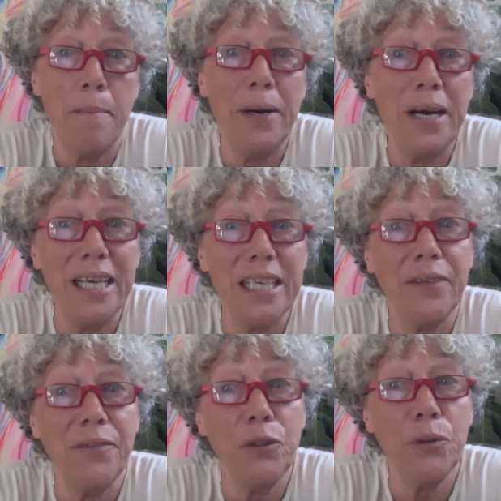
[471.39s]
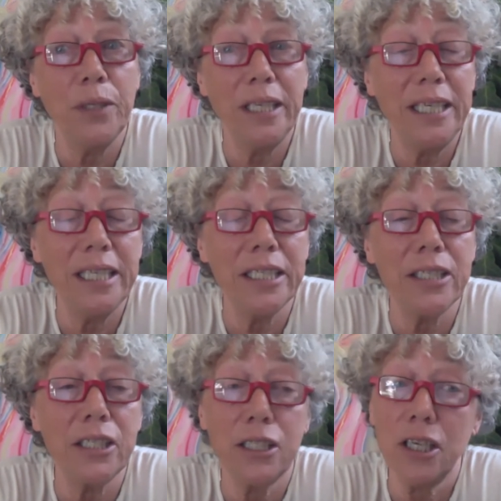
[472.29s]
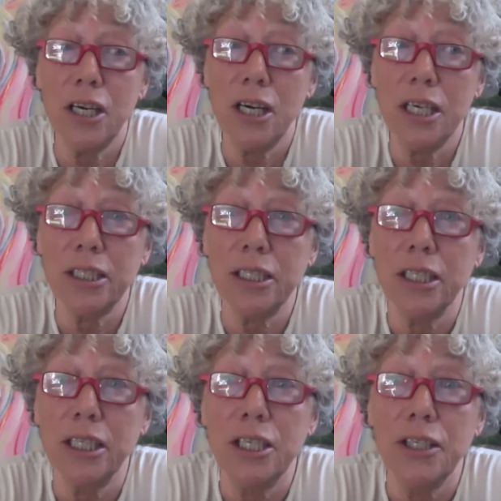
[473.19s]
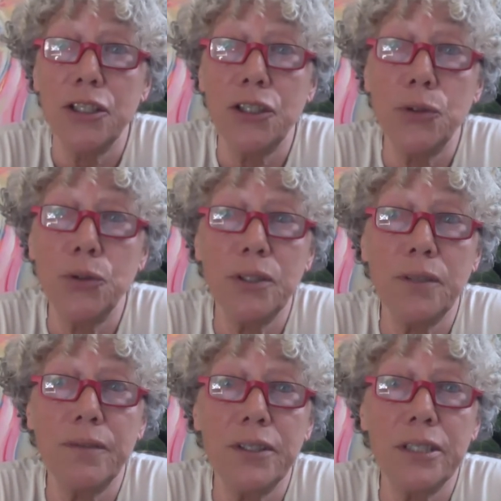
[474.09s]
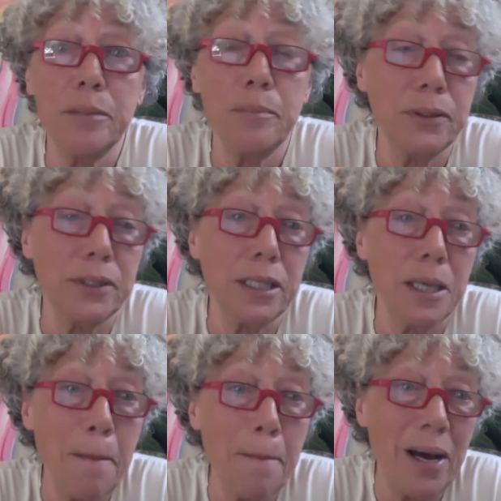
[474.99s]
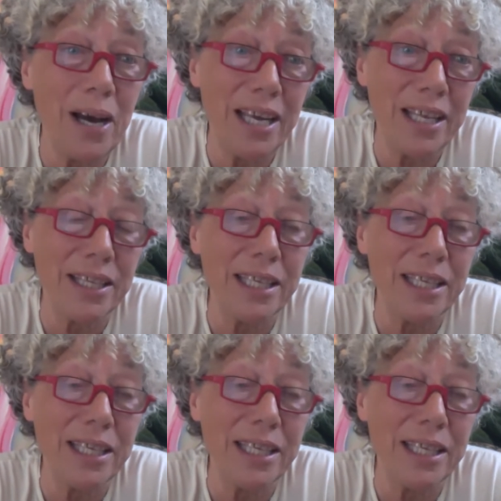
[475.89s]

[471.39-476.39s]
But if you are eager to start, the tools are very simple to come by.